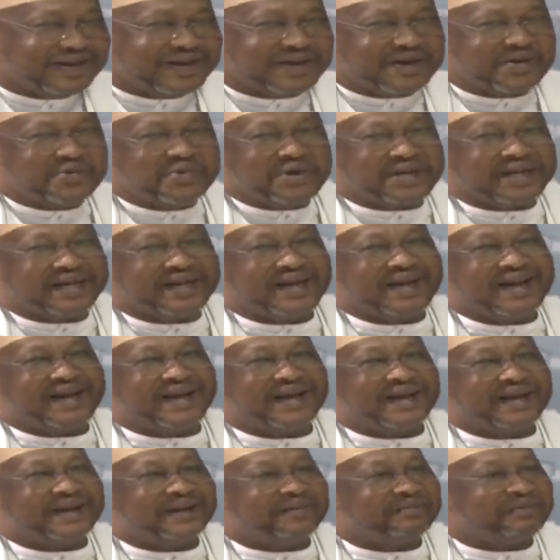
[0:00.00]

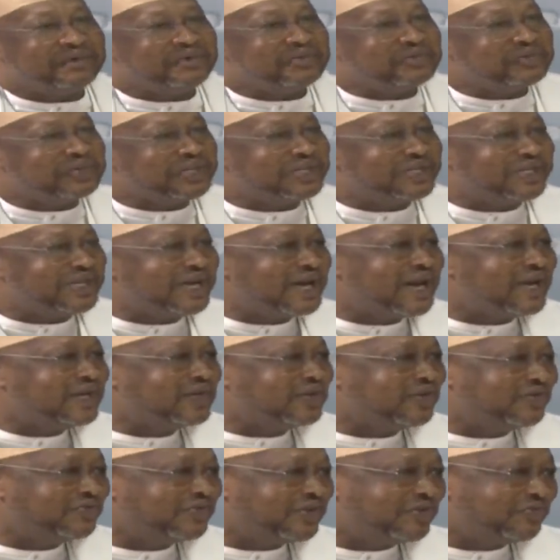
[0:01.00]
Well, with the art
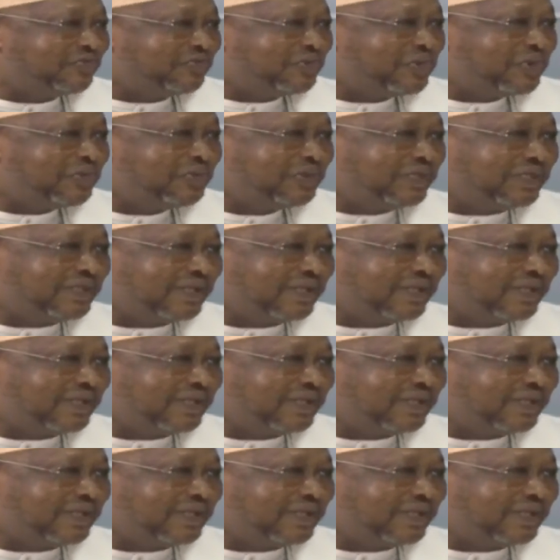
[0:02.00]
of diplomacy.